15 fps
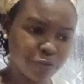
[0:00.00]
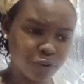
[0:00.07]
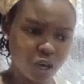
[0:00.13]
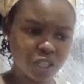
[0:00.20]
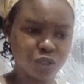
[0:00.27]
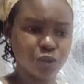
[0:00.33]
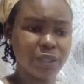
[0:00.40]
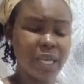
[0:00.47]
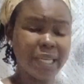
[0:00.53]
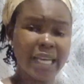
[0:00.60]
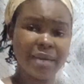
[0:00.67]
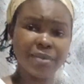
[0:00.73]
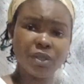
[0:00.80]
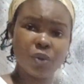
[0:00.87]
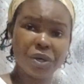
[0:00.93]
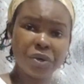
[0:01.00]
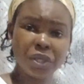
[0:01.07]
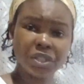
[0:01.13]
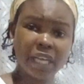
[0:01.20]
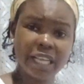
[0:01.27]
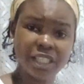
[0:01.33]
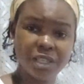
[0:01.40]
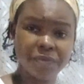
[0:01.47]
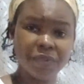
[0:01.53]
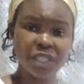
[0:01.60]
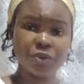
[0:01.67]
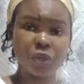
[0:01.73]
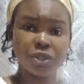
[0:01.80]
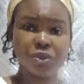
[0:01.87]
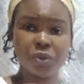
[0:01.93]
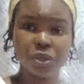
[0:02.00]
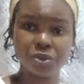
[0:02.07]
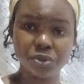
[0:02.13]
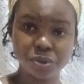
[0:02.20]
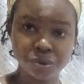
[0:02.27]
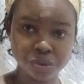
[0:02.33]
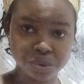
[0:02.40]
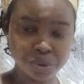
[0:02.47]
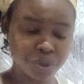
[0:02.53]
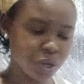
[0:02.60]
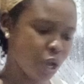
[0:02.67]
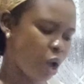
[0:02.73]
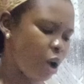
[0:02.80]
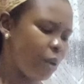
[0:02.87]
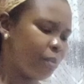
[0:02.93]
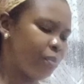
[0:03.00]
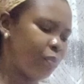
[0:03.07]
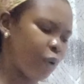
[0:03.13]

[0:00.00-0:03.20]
Of course, you tell them this is what you want to achieve, this is what you want to do.